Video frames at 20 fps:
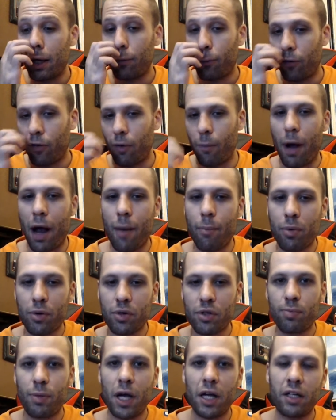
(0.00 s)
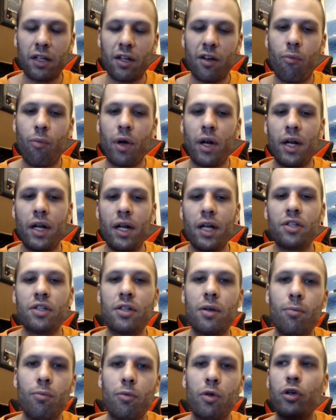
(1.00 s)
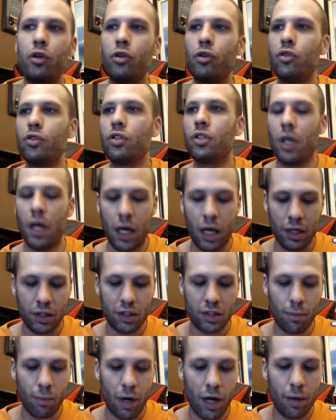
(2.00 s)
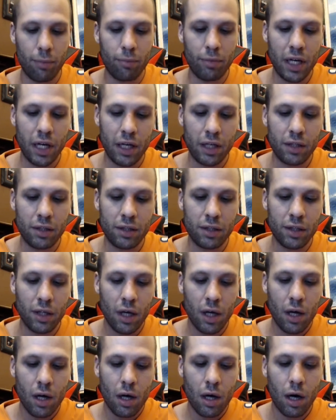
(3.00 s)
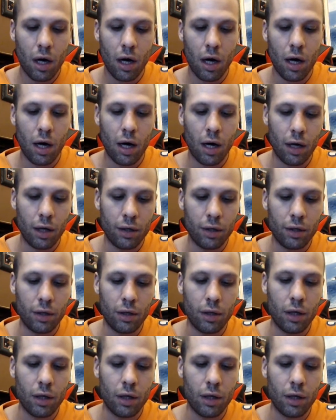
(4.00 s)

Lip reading: from my perspective, but it is some news, some updates on,